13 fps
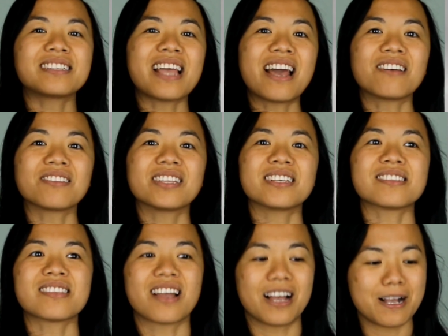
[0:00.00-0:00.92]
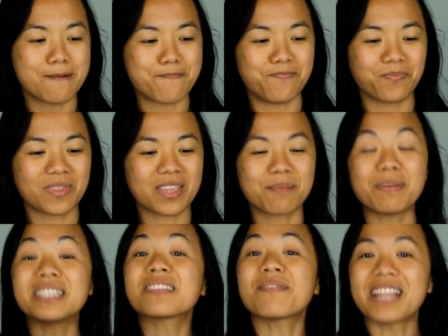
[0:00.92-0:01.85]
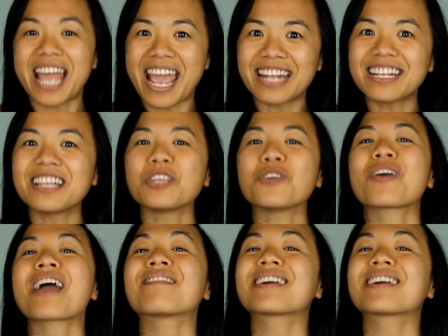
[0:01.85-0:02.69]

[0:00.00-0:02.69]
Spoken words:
out this piece of land, and you have a